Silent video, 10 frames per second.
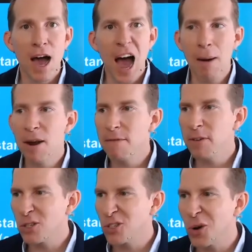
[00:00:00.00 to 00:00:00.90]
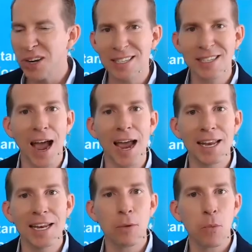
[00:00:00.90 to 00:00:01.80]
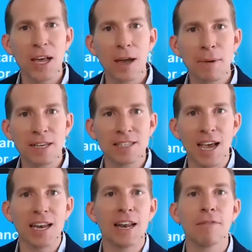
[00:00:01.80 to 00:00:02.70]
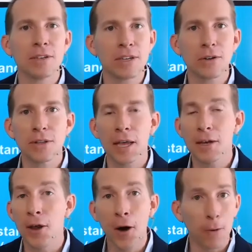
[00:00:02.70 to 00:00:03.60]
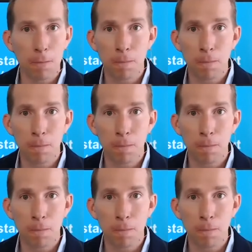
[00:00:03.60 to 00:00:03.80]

I'm going to feel so excited and wake up excited every single day. No.